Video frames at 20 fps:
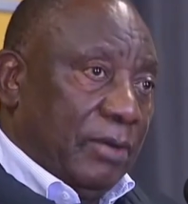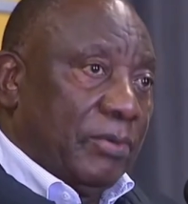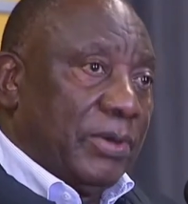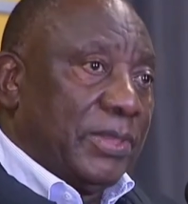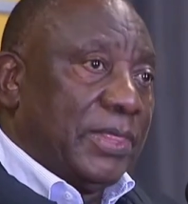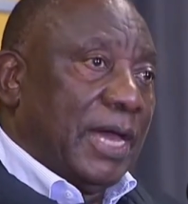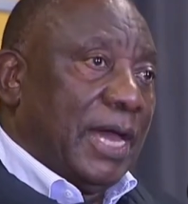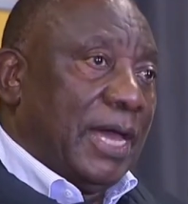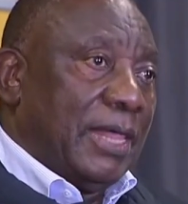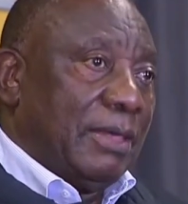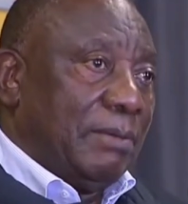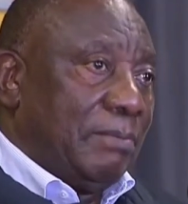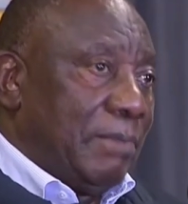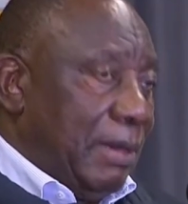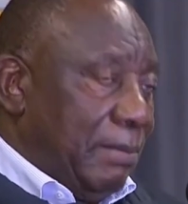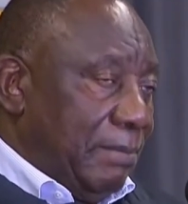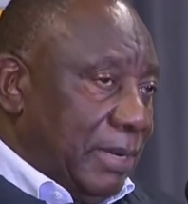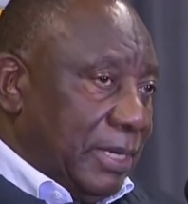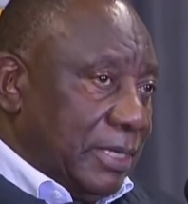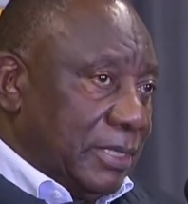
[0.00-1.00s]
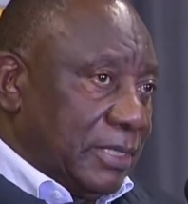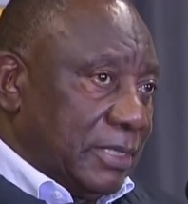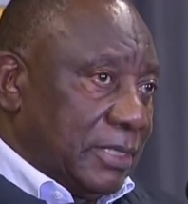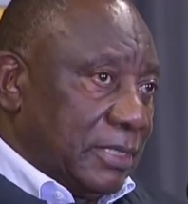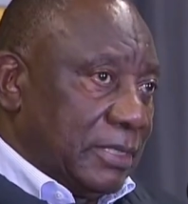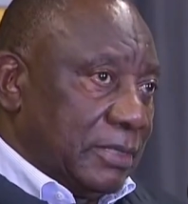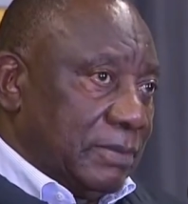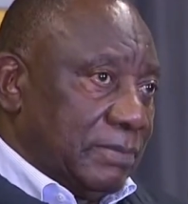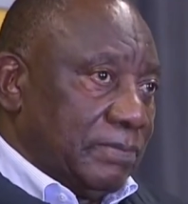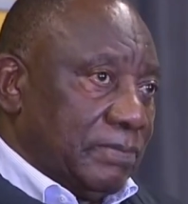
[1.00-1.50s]
together with other
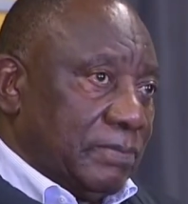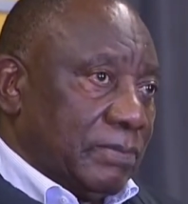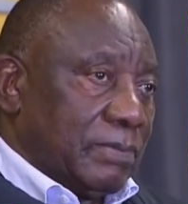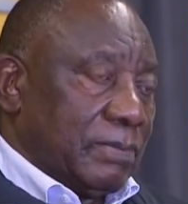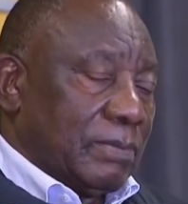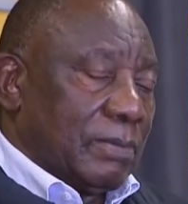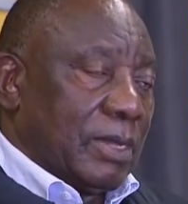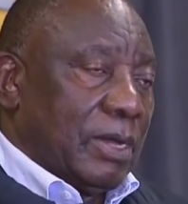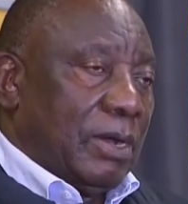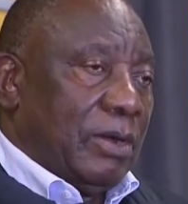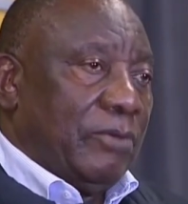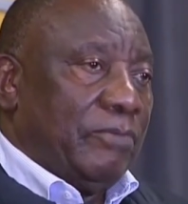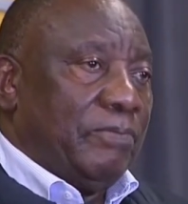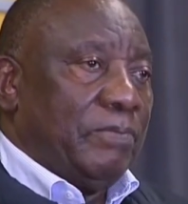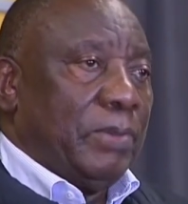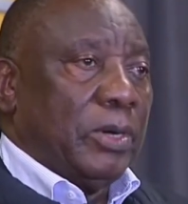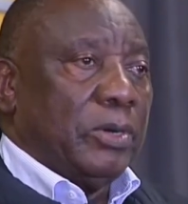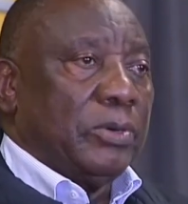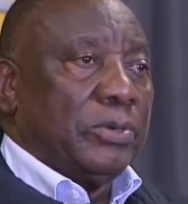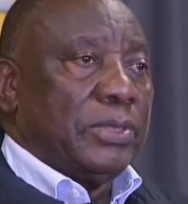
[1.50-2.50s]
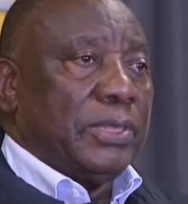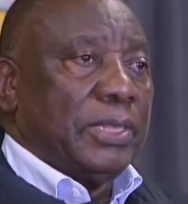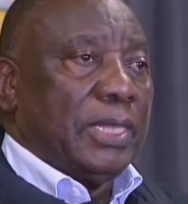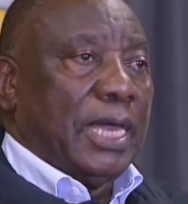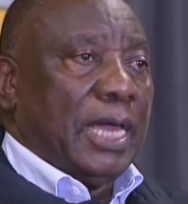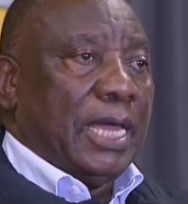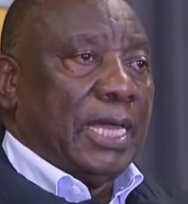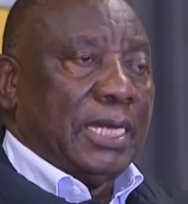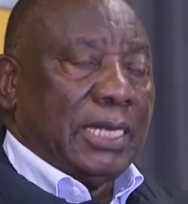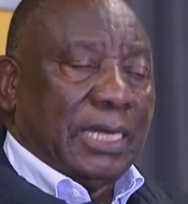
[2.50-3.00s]
members of
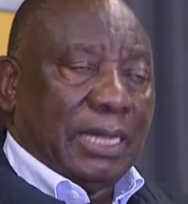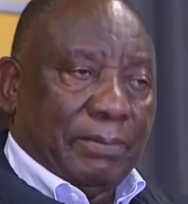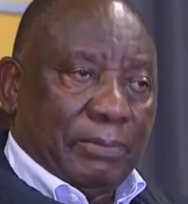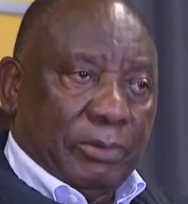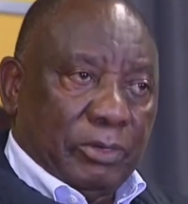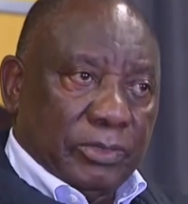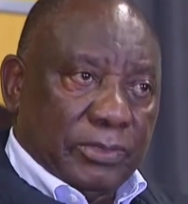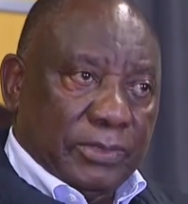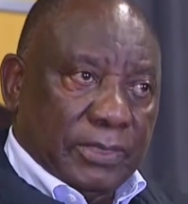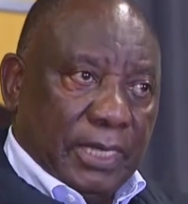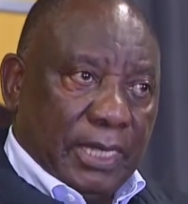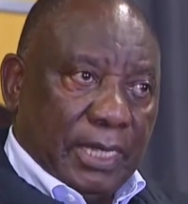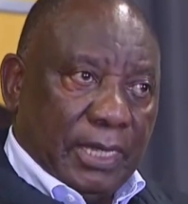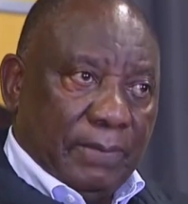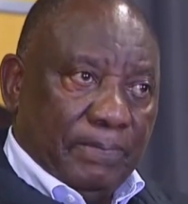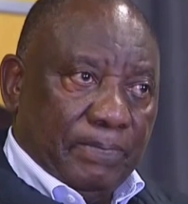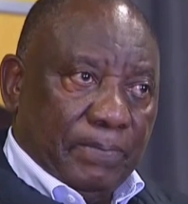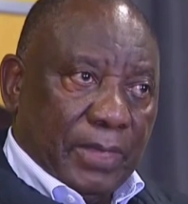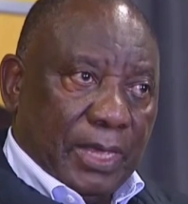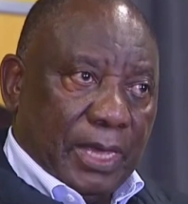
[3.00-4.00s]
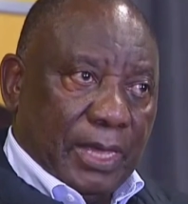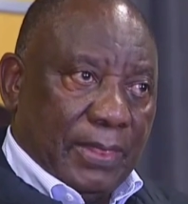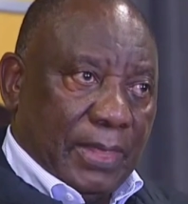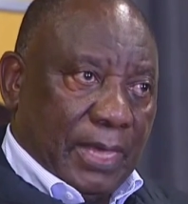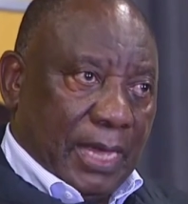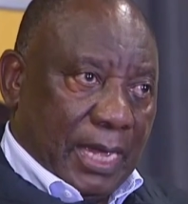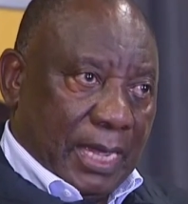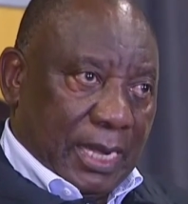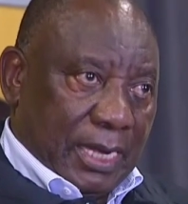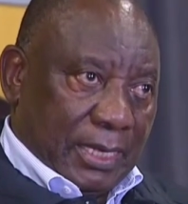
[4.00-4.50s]
both the NWC
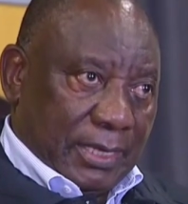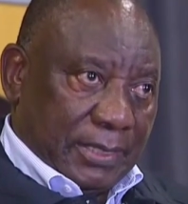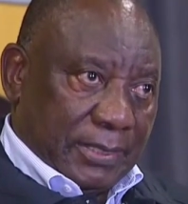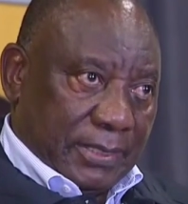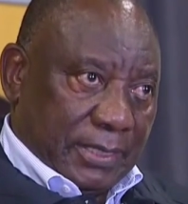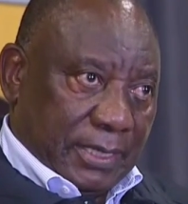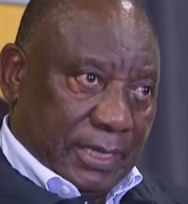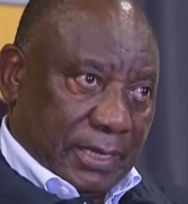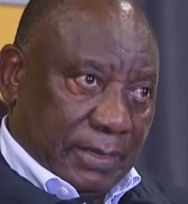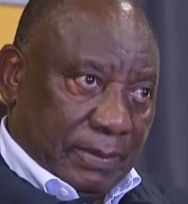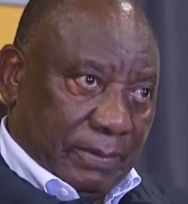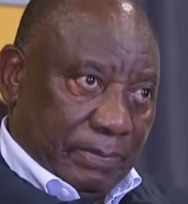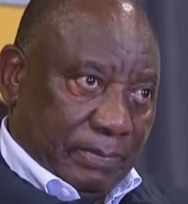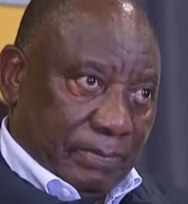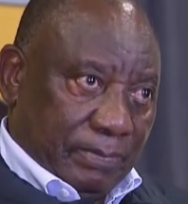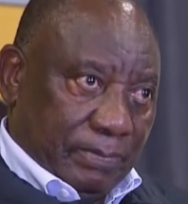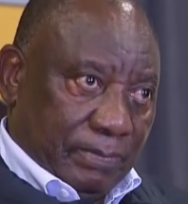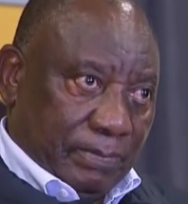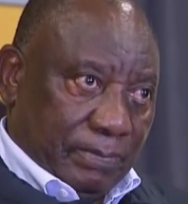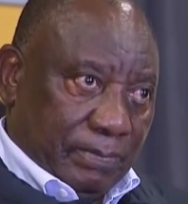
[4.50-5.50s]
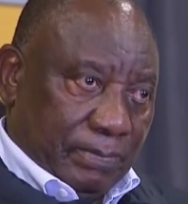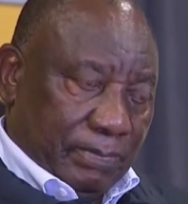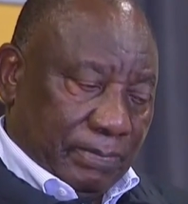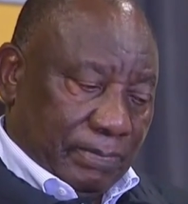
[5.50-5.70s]
and the NEC.